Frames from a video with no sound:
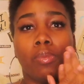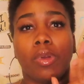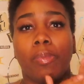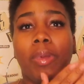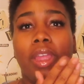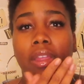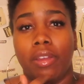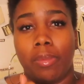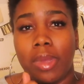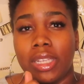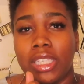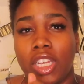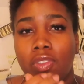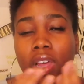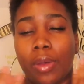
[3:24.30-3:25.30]
preparing
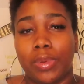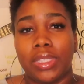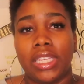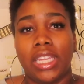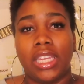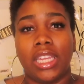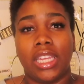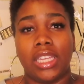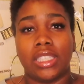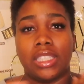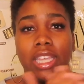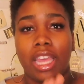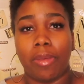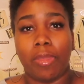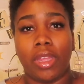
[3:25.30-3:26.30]
myself. I was eating
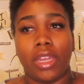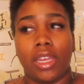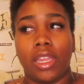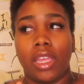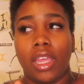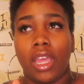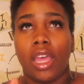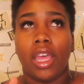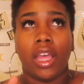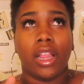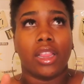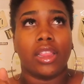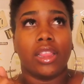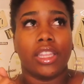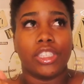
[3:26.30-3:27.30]
salmon
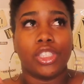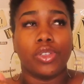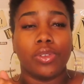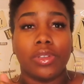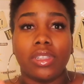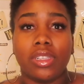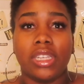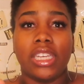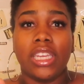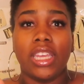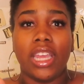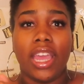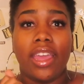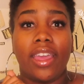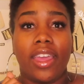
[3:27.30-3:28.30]

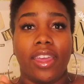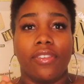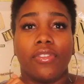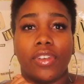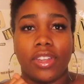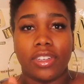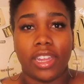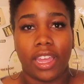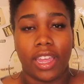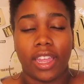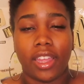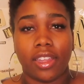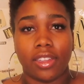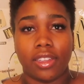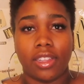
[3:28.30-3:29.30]
literally every
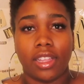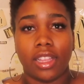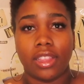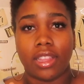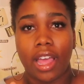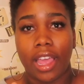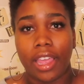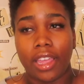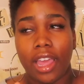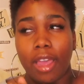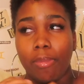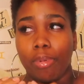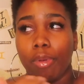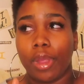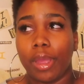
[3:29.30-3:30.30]
day. Like,
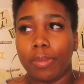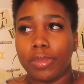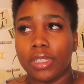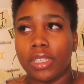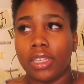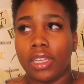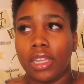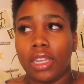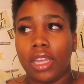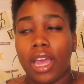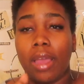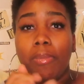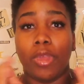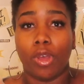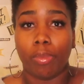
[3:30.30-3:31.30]
I
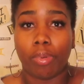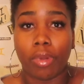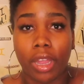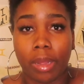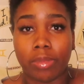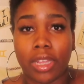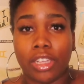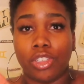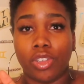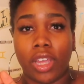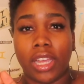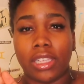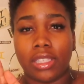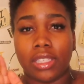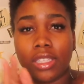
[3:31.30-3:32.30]
meal prepped, as you
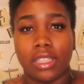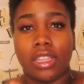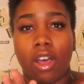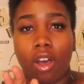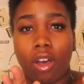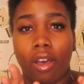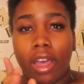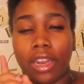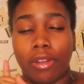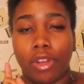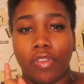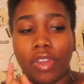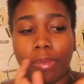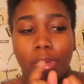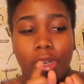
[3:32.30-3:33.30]
guys saw. I don't know
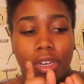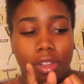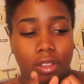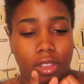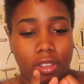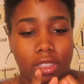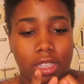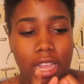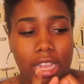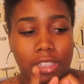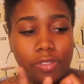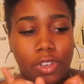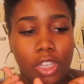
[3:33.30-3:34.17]
if I put it in this last